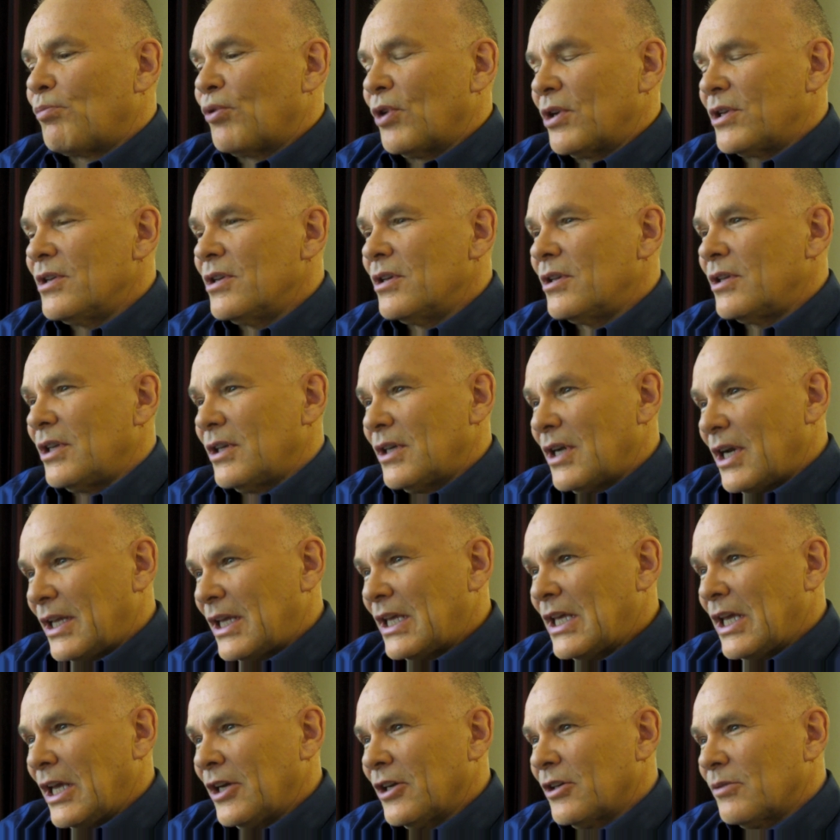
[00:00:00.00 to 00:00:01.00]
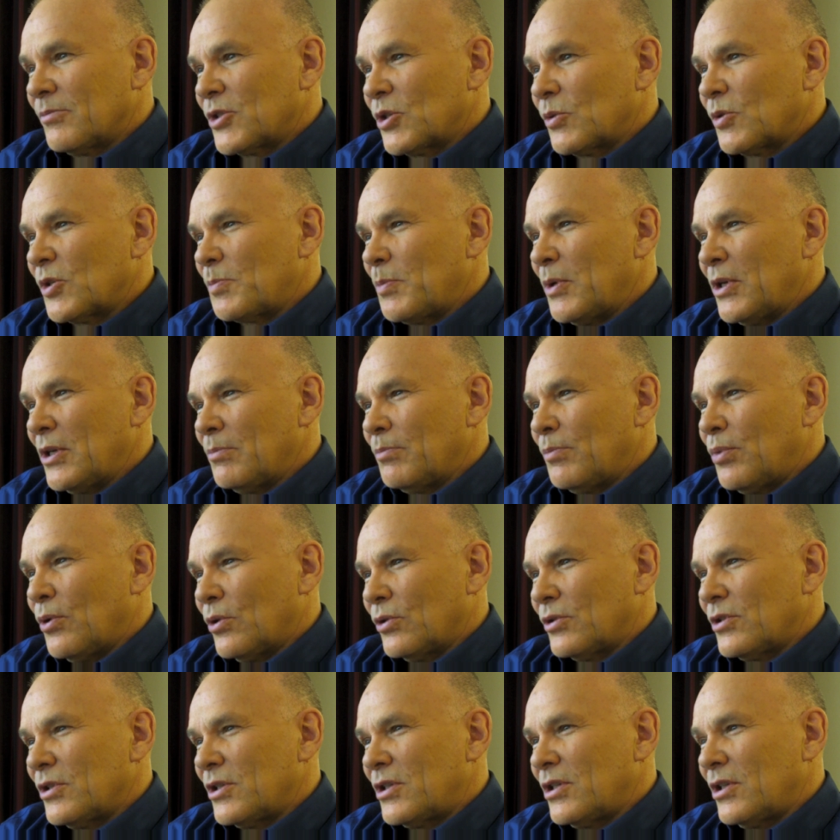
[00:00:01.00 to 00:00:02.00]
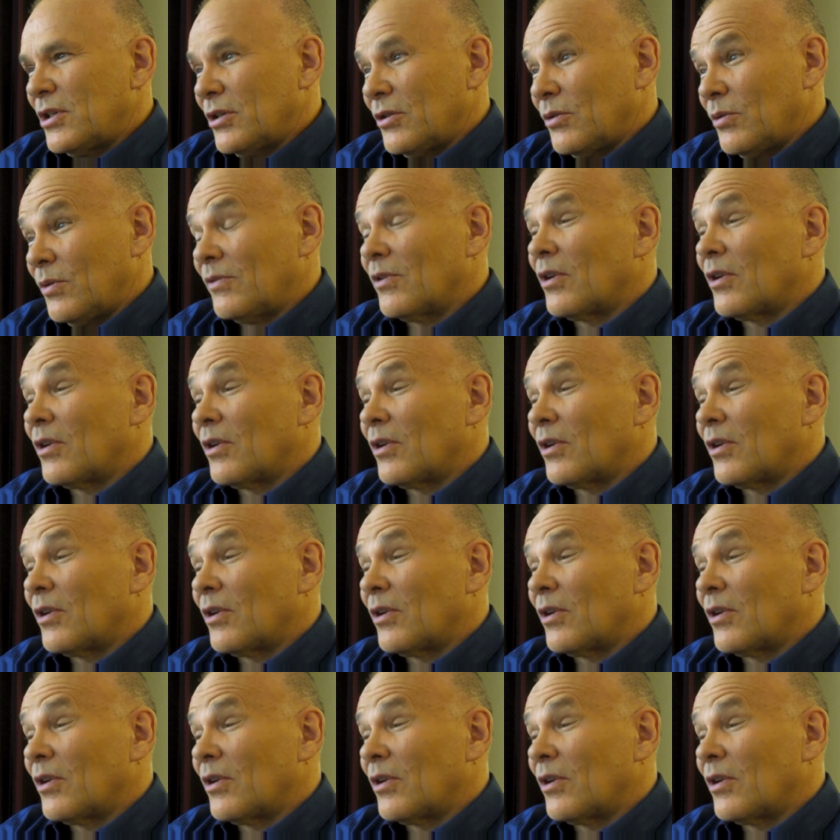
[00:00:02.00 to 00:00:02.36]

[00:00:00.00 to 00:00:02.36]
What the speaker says: Britain, the United Kingdom's always been important to you.